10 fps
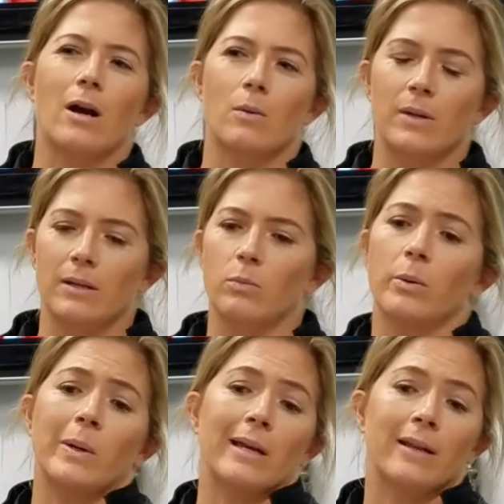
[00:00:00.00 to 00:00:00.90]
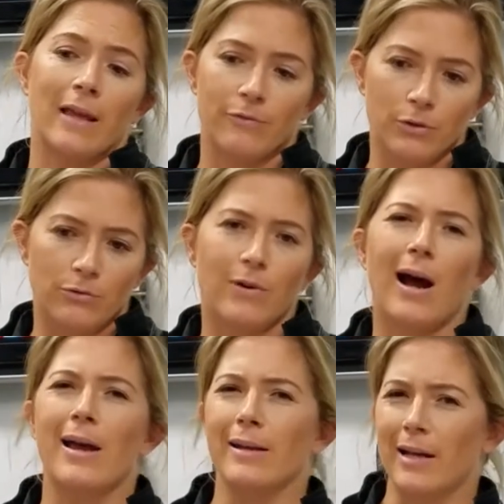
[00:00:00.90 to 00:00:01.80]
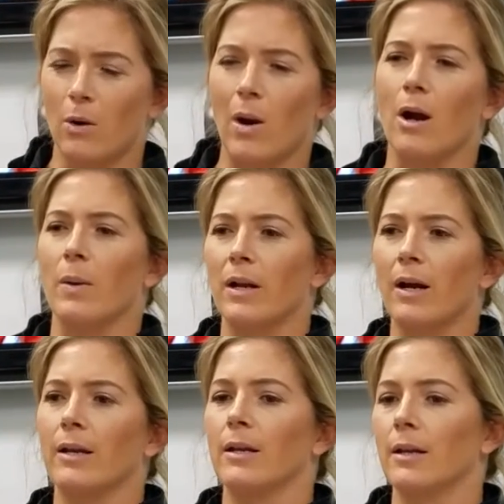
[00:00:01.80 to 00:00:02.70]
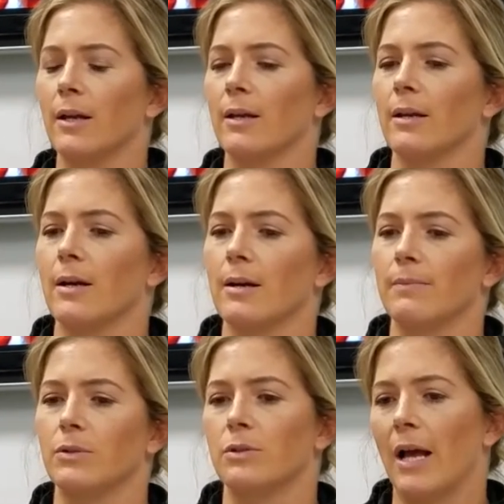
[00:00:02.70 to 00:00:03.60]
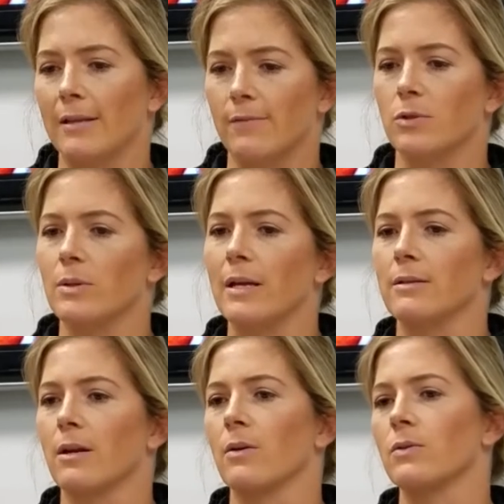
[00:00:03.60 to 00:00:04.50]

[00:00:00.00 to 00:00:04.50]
we were eating that food fine, and now why are we not eating it as of 2 days ago?